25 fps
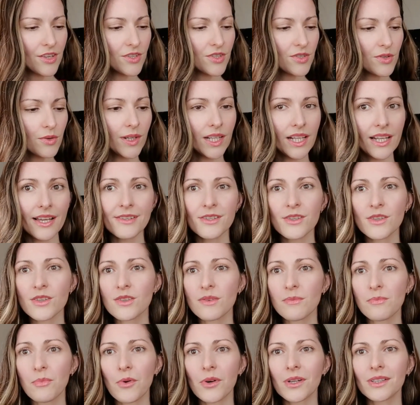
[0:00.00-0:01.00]
So I like to
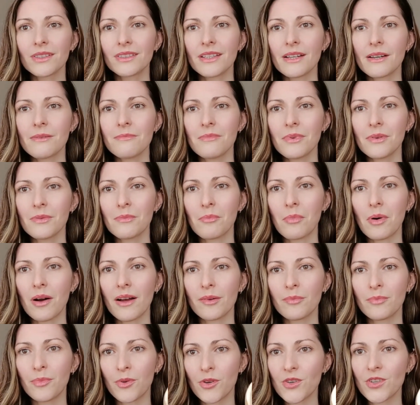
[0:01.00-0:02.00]
support them
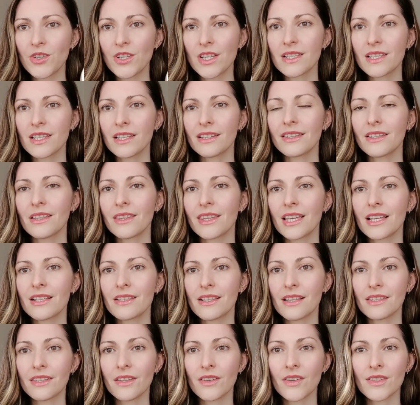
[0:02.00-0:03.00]
by purchasing the
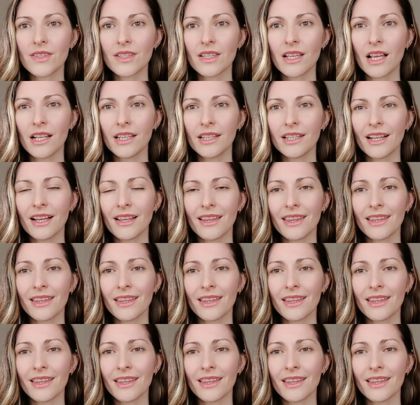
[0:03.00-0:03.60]
things that they're selling.